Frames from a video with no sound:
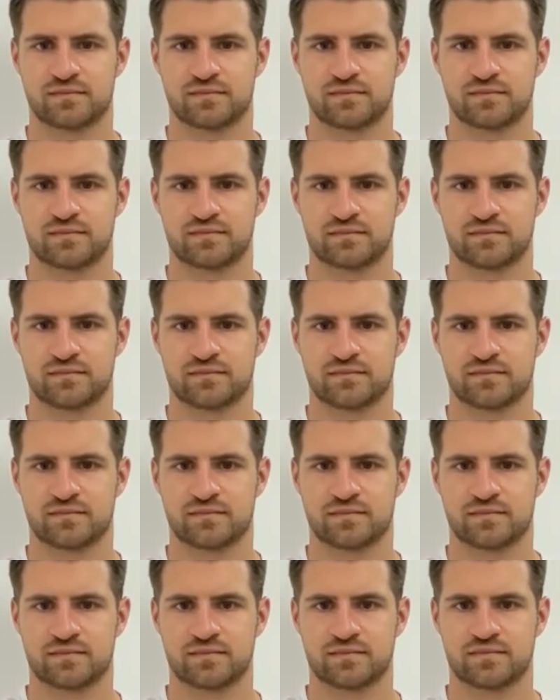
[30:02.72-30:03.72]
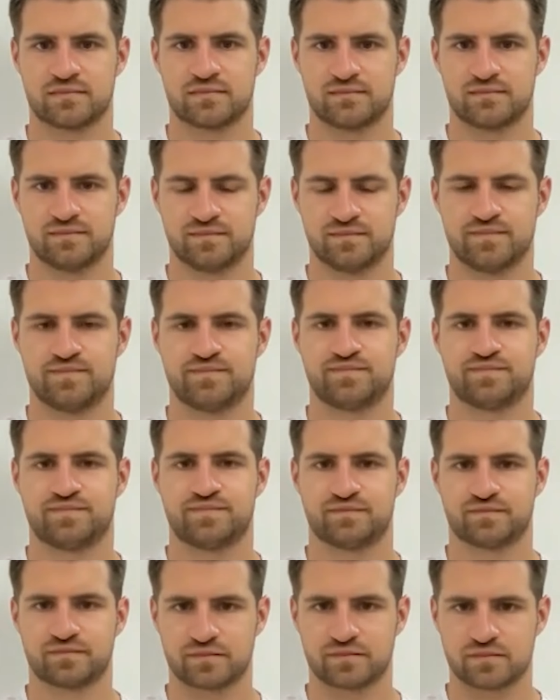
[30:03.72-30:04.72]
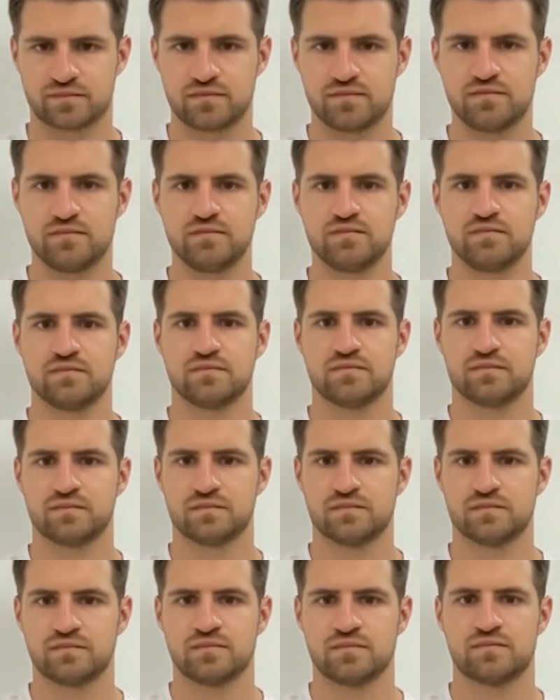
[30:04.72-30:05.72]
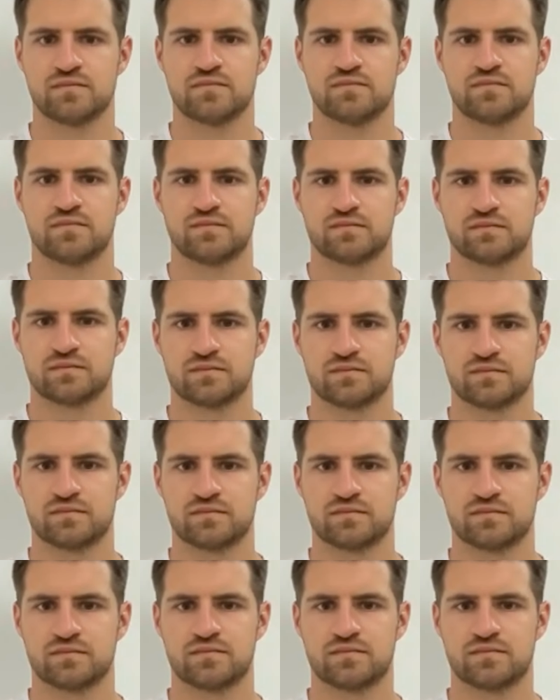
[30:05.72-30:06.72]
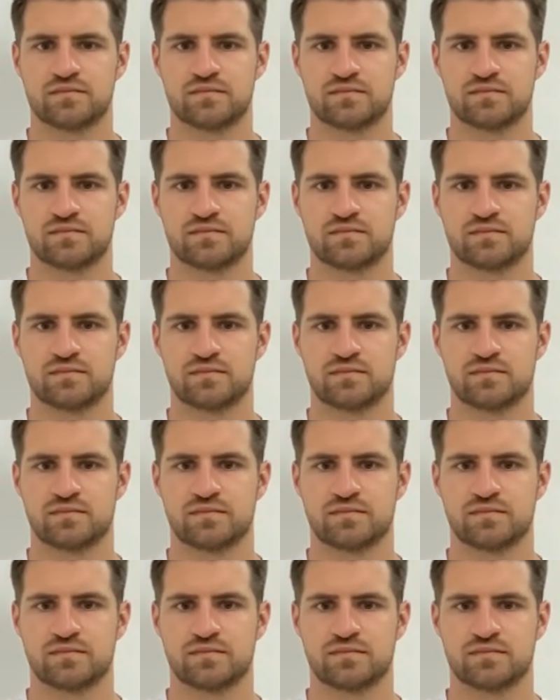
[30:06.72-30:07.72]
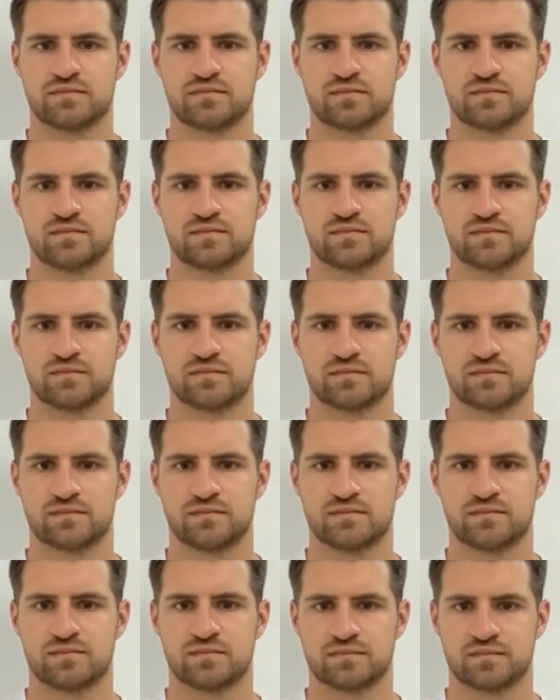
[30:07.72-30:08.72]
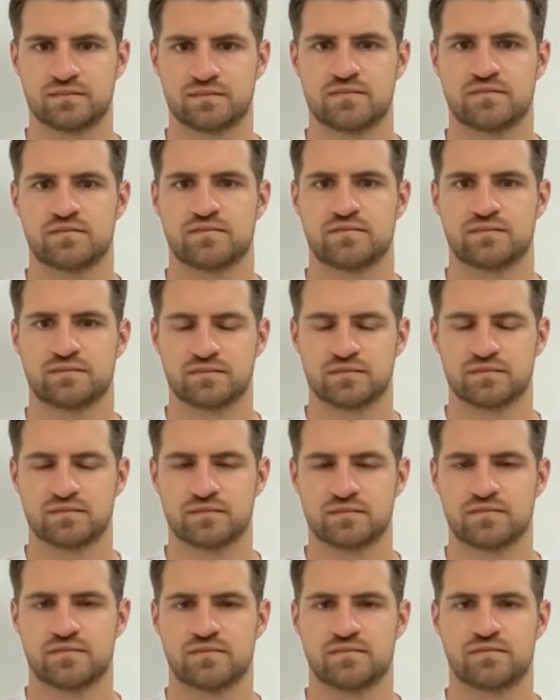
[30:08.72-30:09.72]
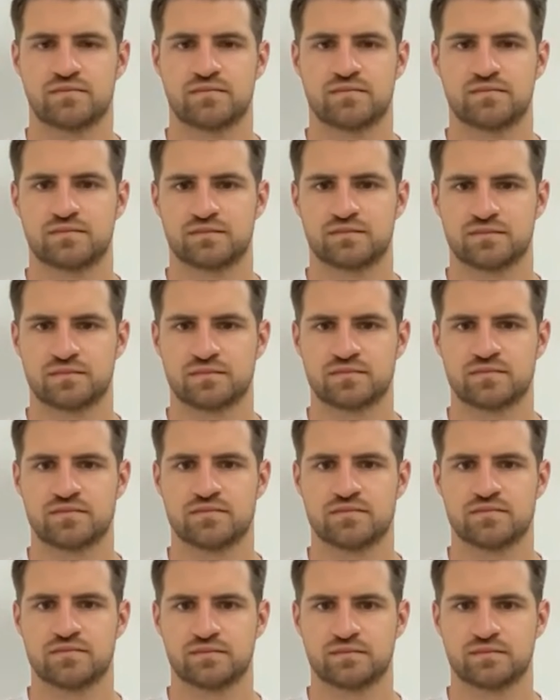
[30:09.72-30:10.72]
(not speaking)